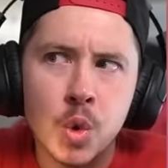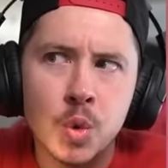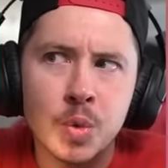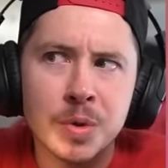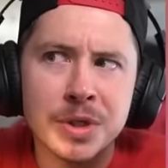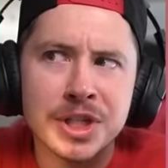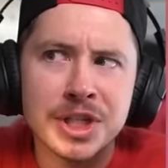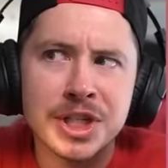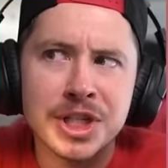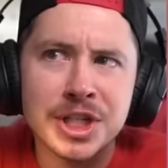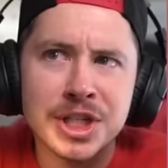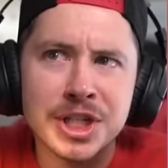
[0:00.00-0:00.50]

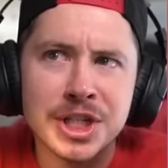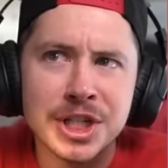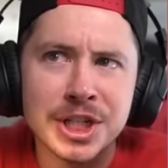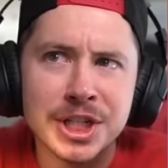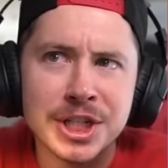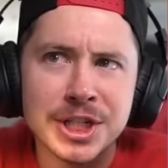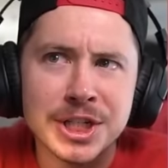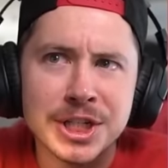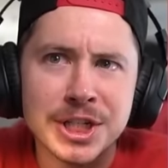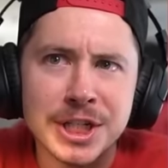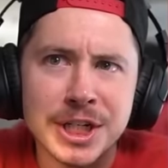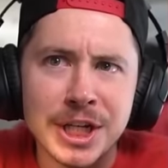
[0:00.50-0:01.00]
with
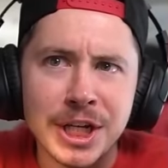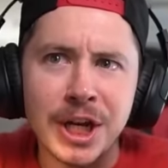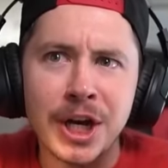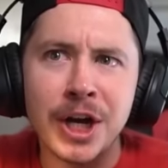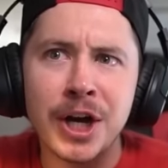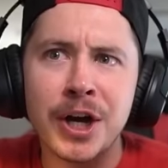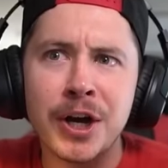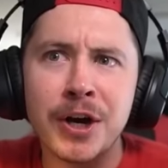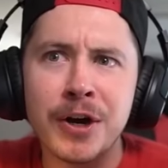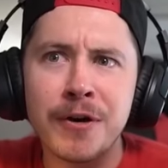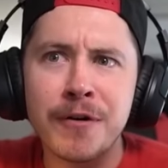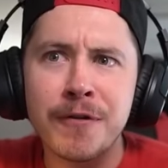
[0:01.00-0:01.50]

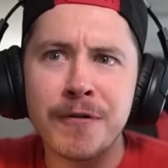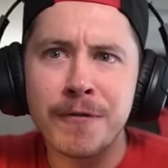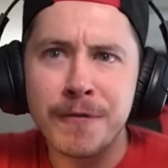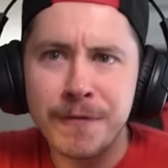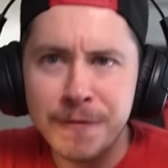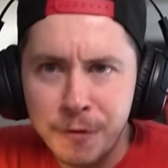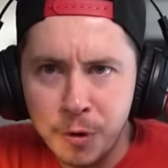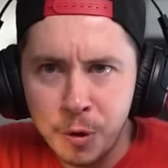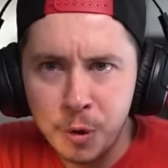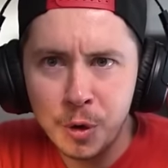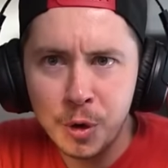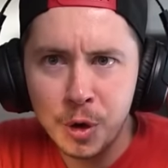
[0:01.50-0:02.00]

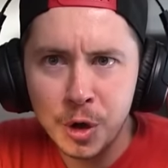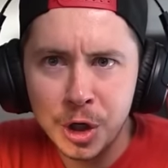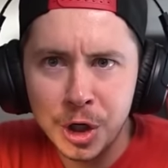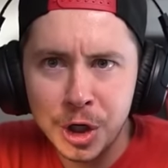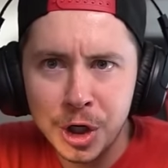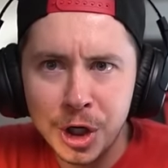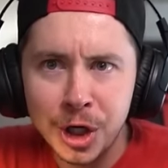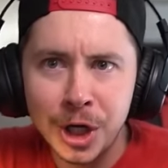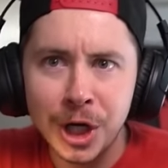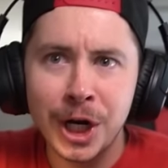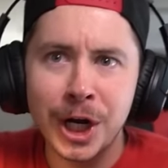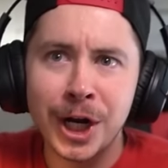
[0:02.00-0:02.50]

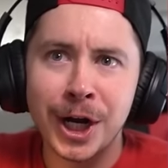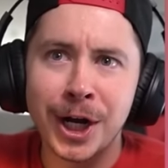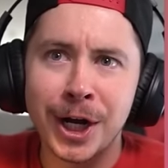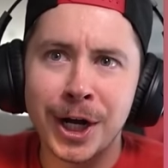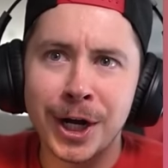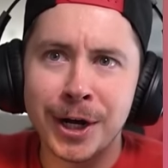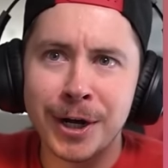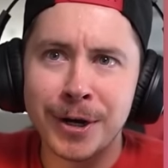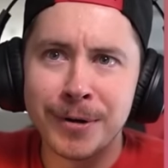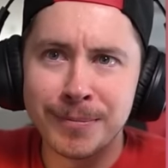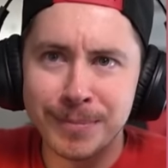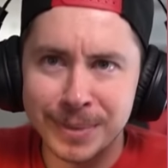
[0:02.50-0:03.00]
64
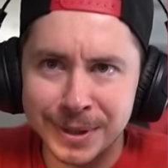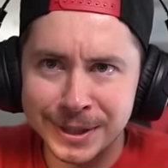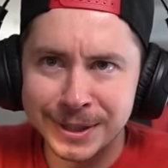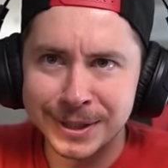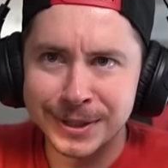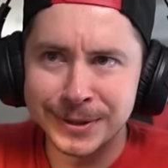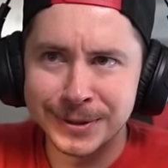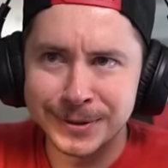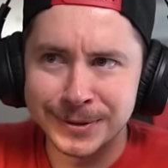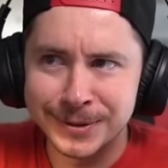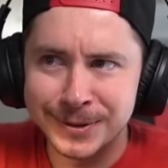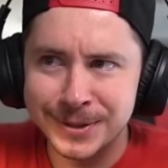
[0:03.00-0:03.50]

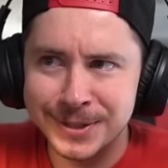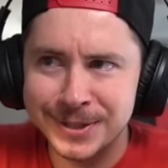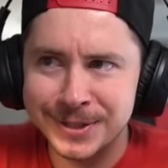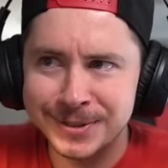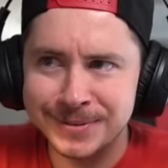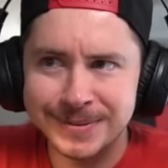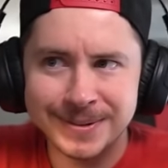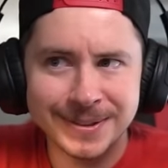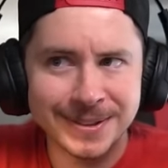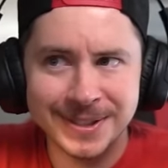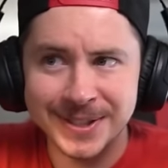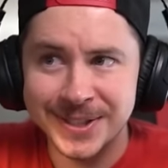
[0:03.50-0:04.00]
balloons.
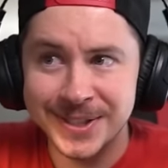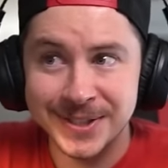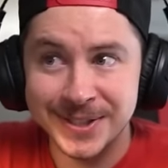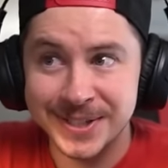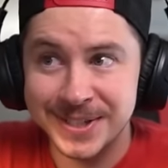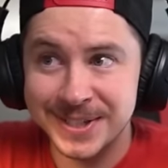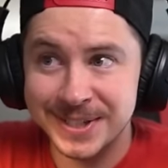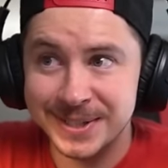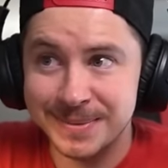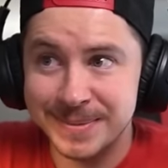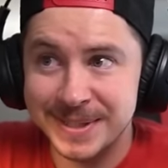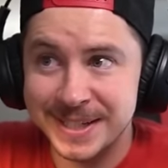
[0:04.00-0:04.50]
Oh, this
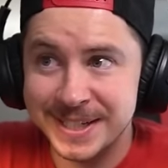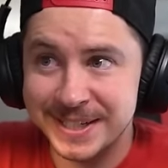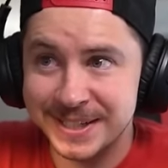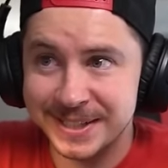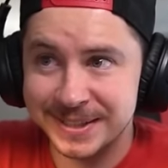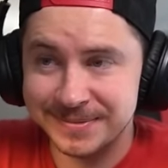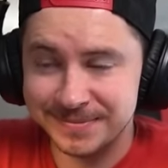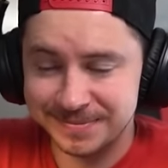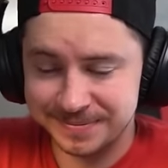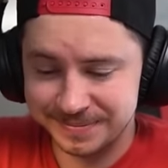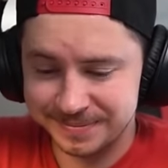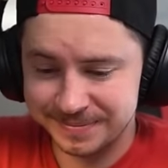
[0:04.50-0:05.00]
is amazing.
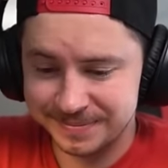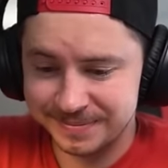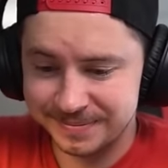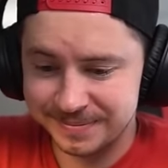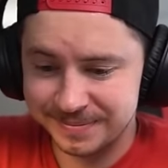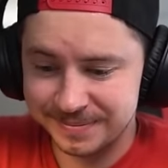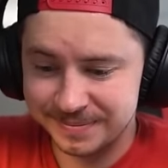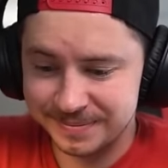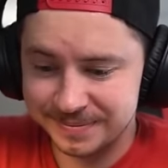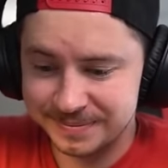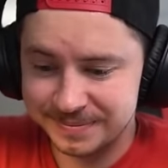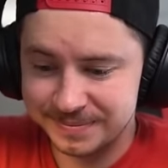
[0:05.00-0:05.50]

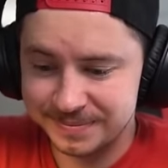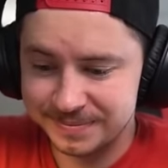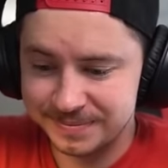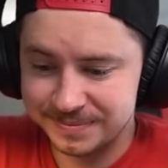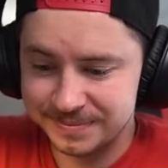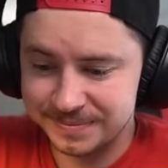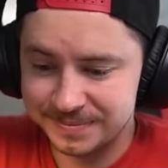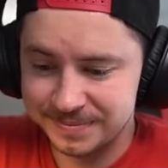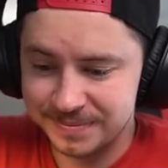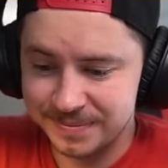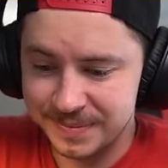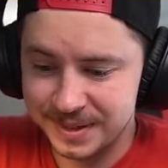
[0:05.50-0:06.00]

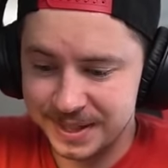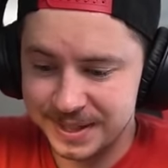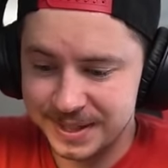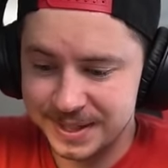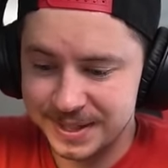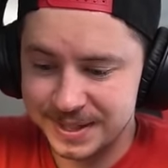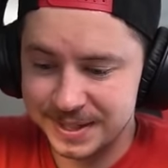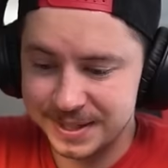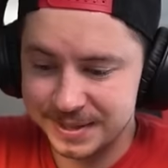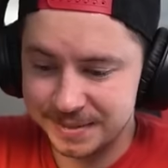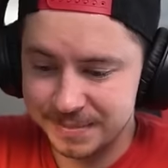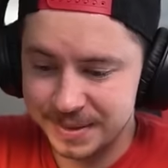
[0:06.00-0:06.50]

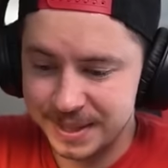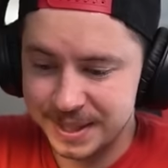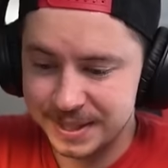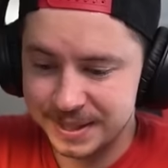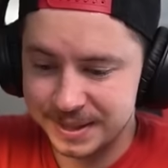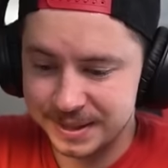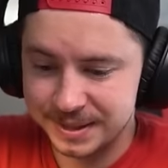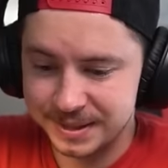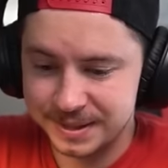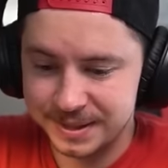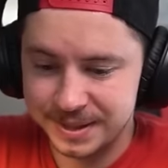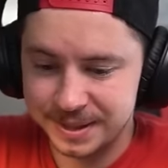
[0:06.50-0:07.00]
This is
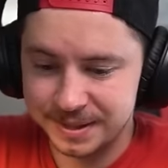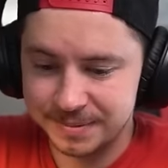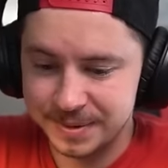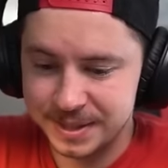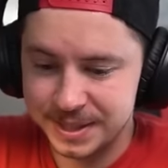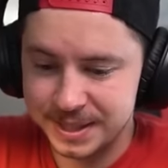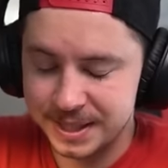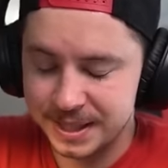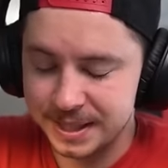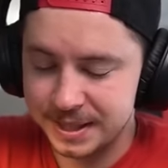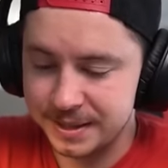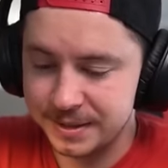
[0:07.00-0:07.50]
amazing. Tell me he's
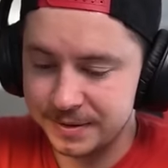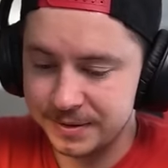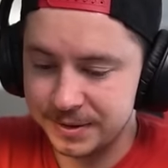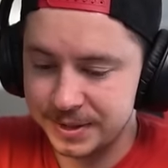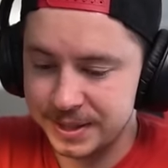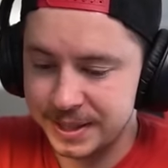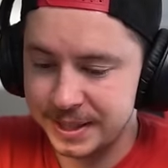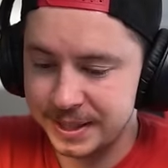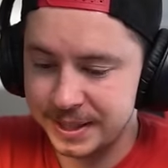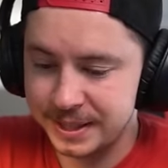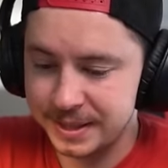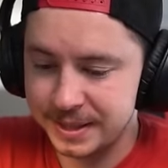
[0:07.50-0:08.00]
got another
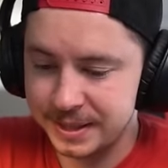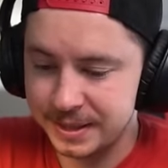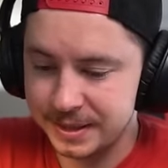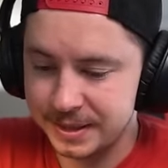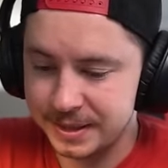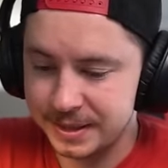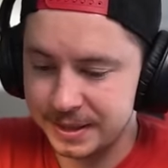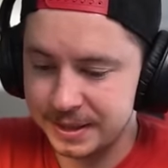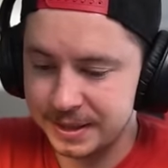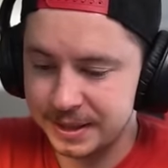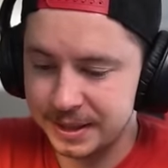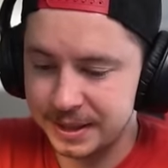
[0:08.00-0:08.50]
10
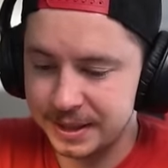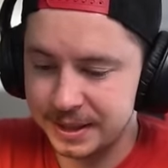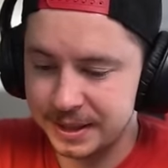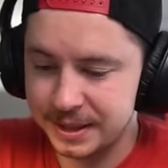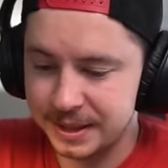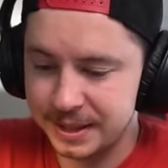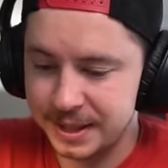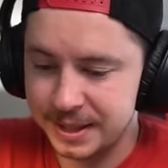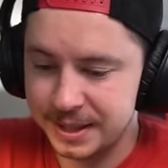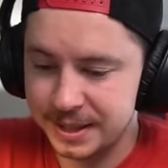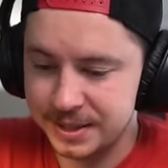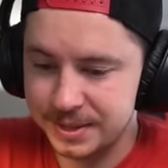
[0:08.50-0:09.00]
in the clan
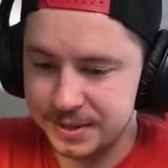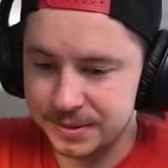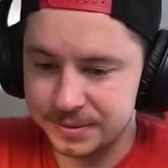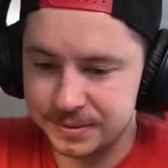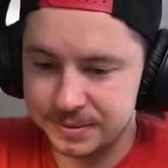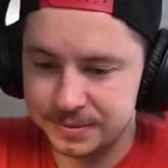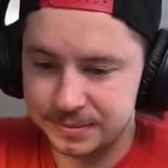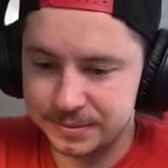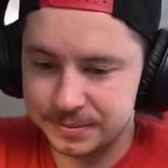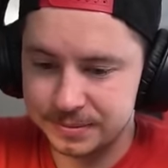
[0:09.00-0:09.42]
castle.